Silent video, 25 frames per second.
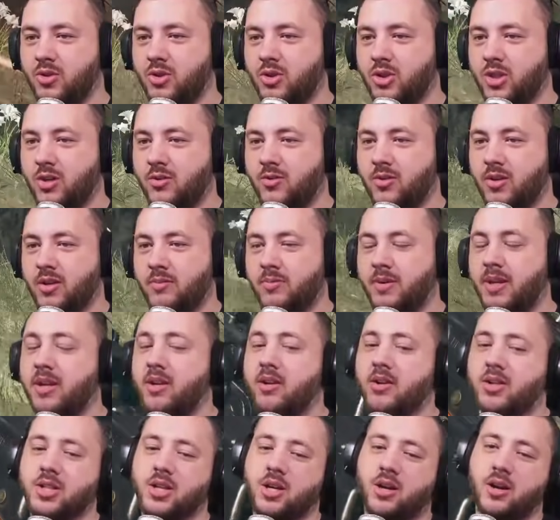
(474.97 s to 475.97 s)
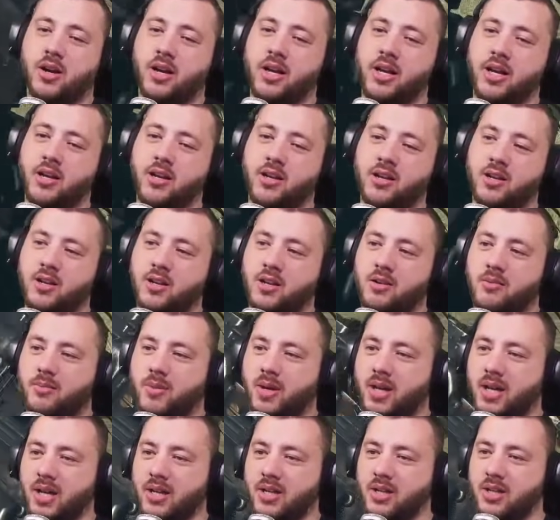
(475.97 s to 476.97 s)
generally being on target,
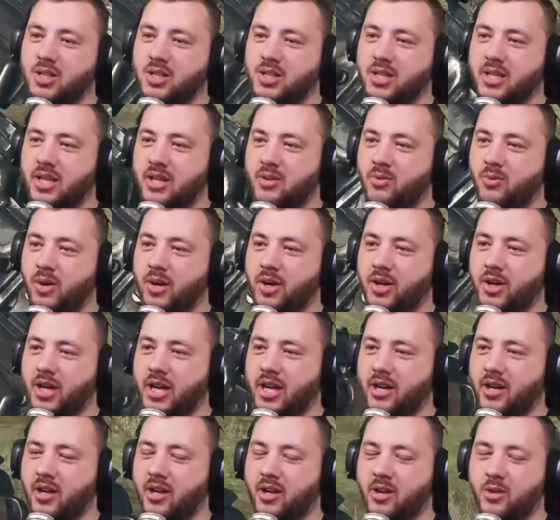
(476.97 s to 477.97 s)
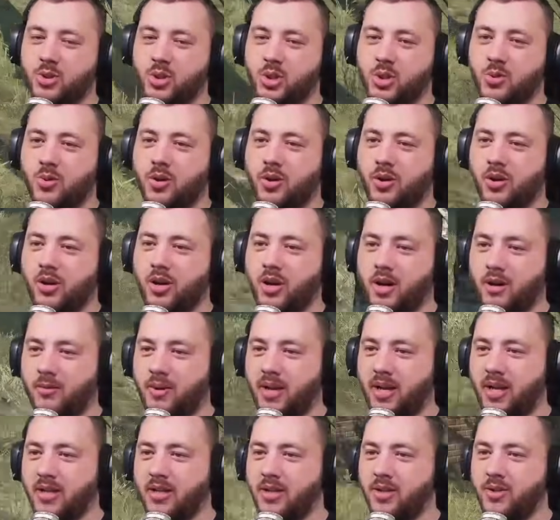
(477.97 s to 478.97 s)
but you see when you get close quarter
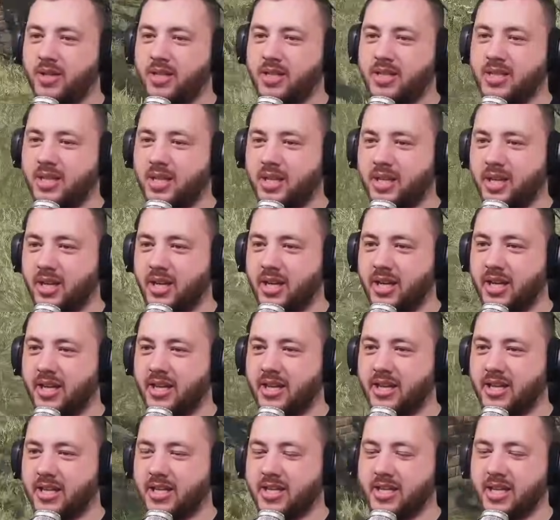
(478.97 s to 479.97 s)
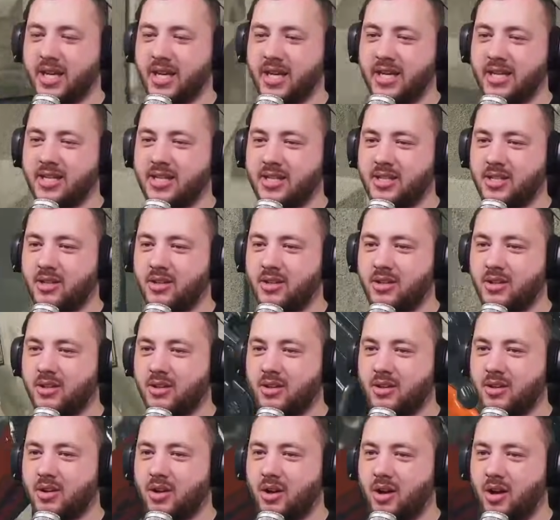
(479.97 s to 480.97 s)
combat, you're instantly going to hit the sides
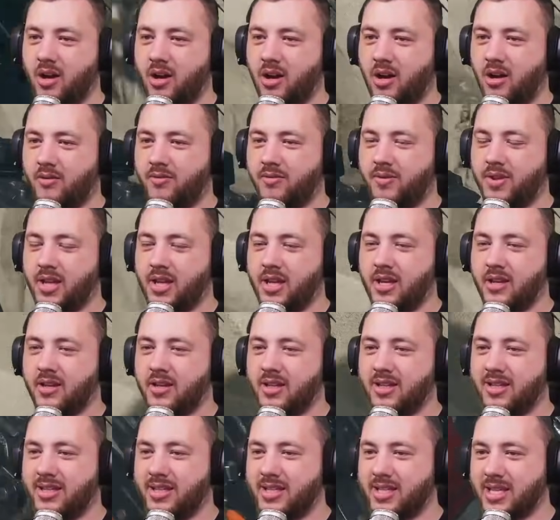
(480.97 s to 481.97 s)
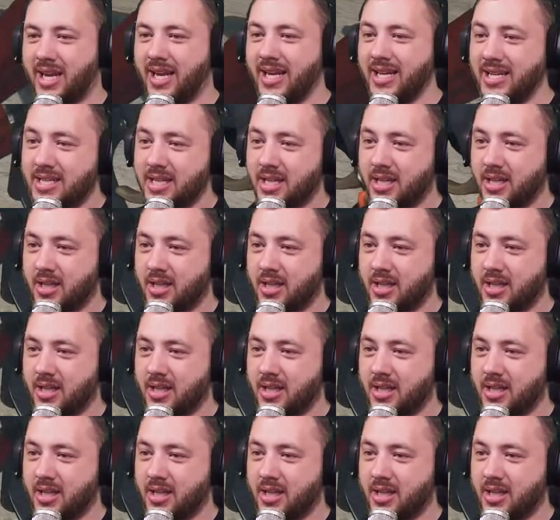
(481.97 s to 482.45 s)
of the sight.